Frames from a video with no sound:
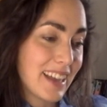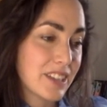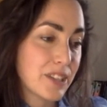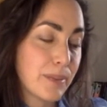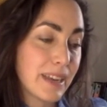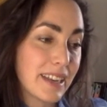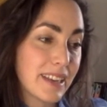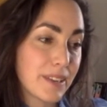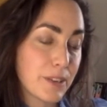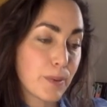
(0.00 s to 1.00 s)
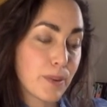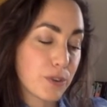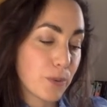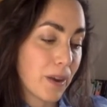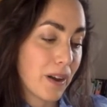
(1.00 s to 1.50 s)
mean that the
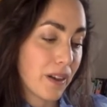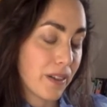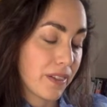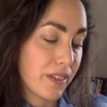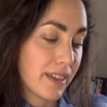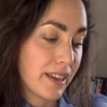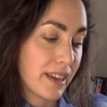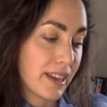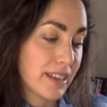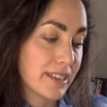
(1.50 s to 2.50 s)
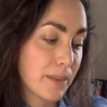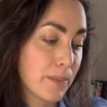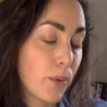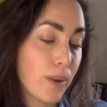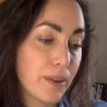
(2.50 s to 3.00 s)
spiritual path. At some
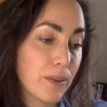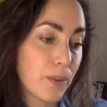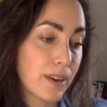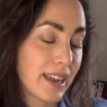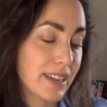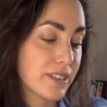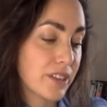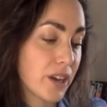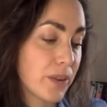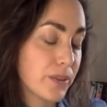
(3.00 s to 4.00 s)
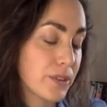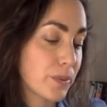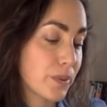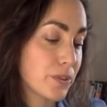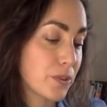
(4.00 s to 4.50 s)
point, one has to go on the
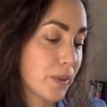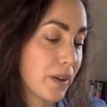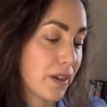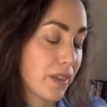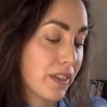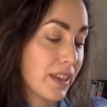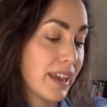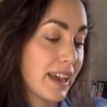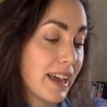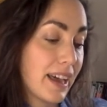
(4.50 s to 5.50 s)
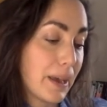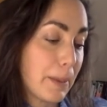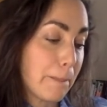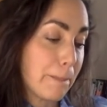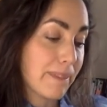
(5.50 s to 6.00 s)
spiritual path.
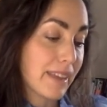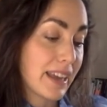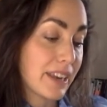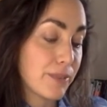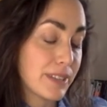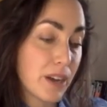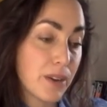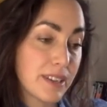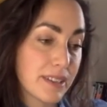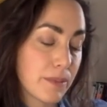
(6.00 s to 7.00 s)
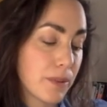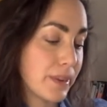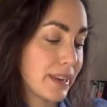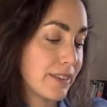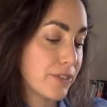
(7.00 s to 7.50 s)
And if we don't, it's something we
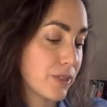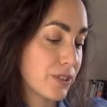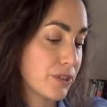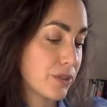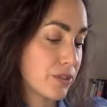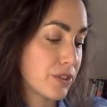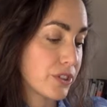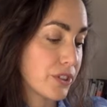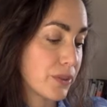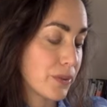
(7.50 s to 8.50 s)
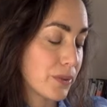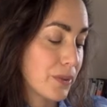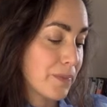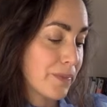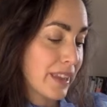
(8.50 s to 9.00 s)
leave to our children to do.
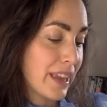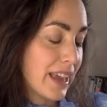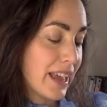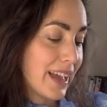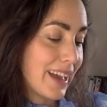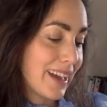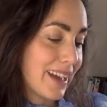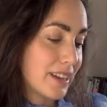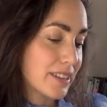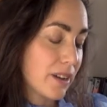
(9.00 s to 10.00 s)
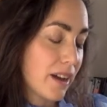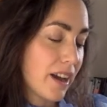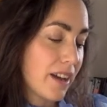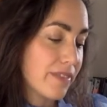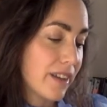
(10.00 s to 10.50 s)
So
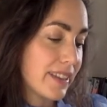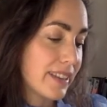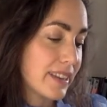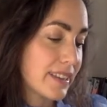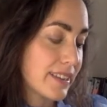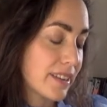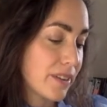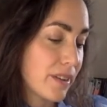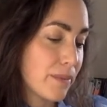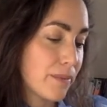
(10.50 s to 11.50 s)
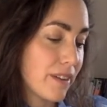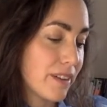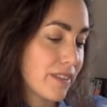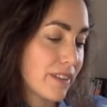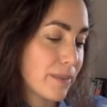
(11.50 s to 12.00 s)
I find this very,
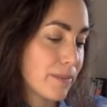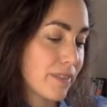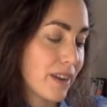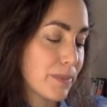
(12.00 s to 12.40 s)
very, very